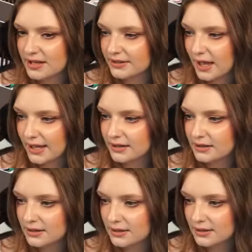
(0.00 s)
died.
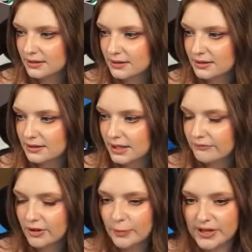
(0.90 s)

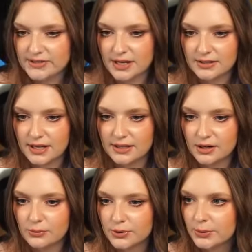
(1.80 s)
Philip has not died. They are
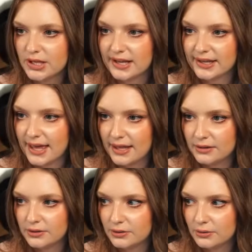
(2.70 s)
woohooing again,
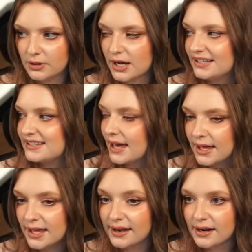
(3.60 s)
dude.
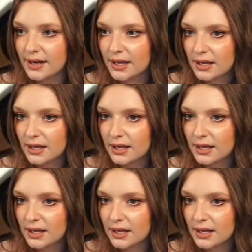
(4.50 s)
Again.